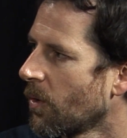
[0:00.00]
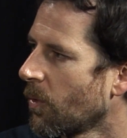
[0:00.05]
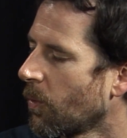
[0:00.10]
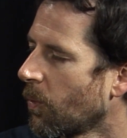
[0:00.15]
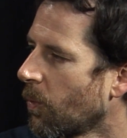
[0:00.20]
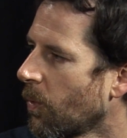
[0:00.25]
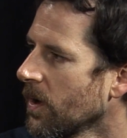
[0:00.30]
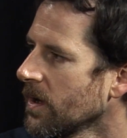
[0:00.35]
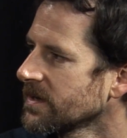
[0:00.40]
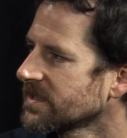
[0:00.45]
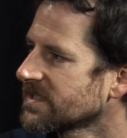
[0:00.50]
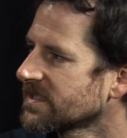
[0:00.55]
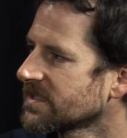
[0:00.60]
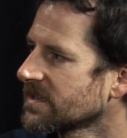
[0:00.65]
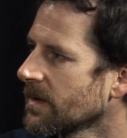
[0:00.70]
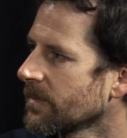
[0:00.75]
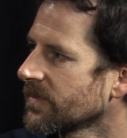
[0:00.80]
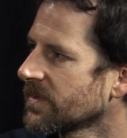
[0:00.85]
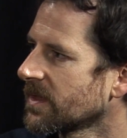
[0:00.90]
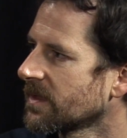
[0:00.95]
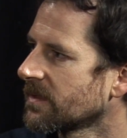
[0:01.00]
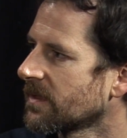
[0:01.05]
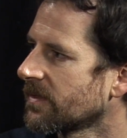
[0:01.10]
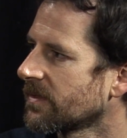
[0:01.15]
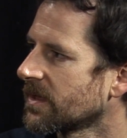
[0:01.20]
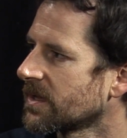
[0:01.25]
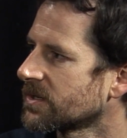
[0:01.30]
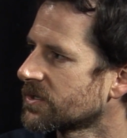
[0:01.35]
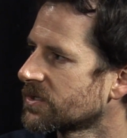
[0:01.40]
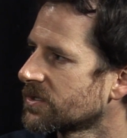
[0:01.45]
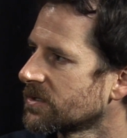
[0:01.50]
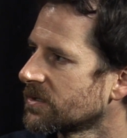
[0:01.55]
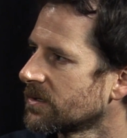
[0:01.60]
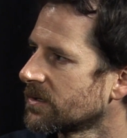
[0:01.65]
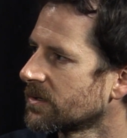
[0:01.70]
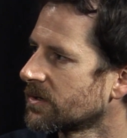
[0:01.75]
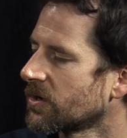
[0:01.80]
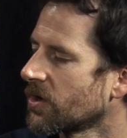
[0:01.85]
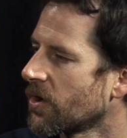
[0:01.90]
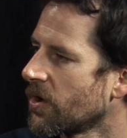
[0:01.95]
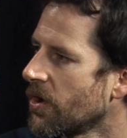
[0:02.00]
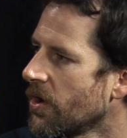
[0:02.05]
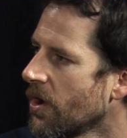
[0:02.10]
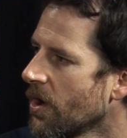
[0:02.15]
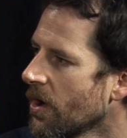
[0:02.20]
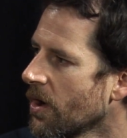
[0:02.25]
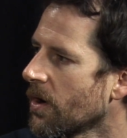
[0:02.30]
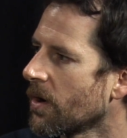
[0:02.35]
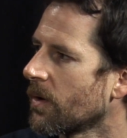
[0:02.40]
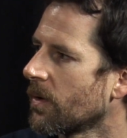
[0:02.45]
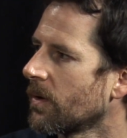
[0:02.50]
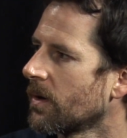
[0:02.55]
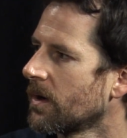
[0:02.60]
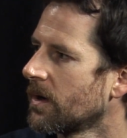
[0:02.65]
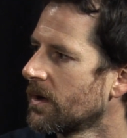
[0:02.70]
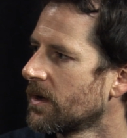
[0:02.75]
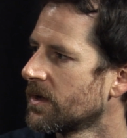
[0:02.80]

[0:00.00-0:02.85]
what's something that they should know